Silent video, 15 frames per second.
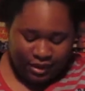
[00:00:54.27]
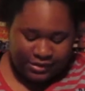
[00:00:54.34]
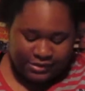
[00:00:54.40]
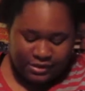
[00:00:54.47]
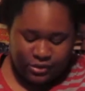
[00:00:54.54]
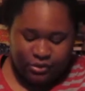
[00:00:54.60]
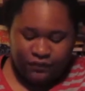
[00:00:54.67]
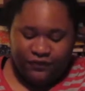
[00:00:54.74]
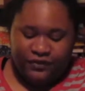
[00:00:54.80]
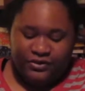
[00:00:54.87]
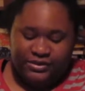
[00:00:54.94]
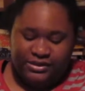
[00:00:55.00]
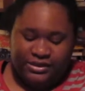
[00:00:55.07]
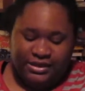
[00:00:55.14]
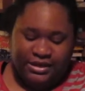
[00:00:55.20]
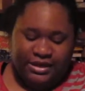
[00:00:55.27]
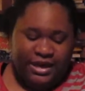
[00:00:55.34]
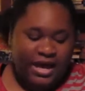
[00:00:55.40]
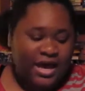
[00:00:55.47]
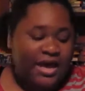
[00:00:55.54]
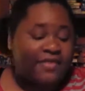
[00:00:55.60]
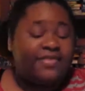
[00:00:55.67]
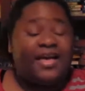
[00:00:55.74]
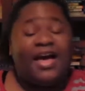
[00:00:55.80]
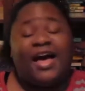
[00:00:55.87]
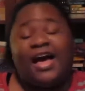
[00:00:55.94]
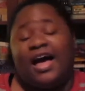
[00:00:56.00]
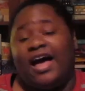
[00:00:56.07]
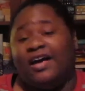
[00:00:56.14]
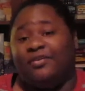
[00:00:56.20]
So the first thing
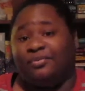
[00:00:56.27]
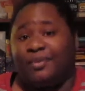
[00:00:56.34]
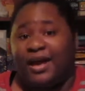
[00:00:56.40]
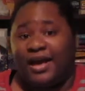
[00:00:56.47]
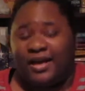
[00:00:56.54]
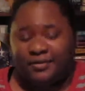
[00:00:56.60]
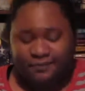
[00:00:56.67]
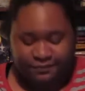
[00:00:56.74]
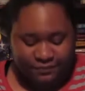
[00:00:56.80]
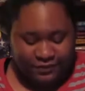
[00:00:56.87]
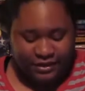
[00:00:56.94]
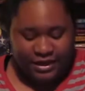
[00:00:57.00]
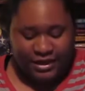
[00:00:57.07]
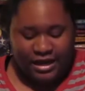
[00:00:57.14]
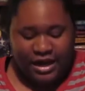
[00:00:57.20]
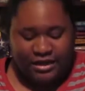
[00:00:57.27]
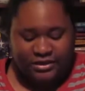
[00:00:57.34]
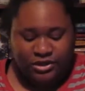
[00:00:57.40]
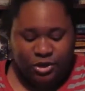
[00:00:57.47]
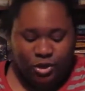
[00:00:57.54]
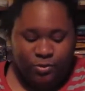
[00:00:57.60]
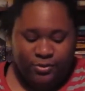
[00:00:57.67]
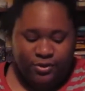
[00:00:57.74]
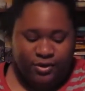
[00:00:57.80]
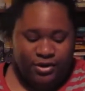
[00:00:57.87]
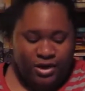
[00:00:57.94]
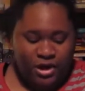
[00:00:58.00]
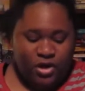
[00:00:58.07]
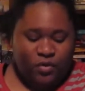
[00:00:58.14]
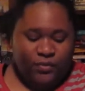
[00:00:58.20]
that I read in October
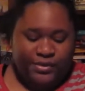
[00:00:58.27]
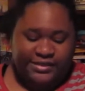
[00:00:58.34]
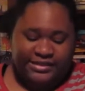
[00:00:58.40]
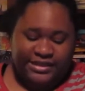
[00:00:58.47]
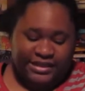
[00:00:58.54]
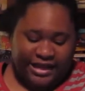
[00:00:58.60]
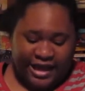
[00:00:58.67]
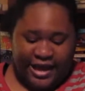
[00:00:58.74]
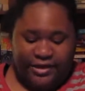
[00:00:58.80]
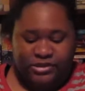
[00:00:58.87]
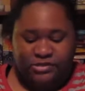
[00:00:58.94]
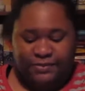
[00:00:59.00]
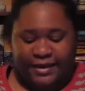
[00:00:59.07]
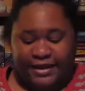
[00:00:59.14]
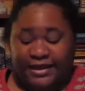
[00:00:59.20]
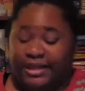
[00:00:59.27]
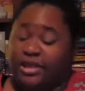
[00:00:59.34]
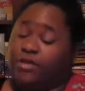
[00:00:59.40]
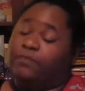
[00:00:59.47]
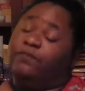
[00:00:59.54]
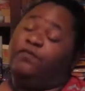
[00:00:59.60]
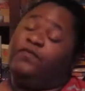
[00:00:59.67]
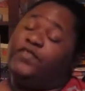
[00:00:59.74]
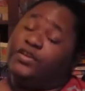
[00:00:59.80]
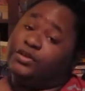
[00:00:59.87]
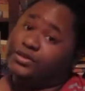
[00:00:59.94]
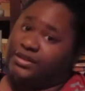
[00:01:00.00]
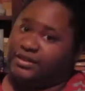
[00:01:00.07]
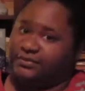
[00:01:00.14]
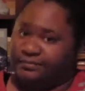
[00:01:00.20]
was The Downs by Kim
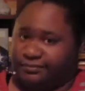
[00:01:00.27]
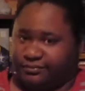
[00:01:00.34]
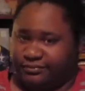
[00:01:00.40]
Fielding.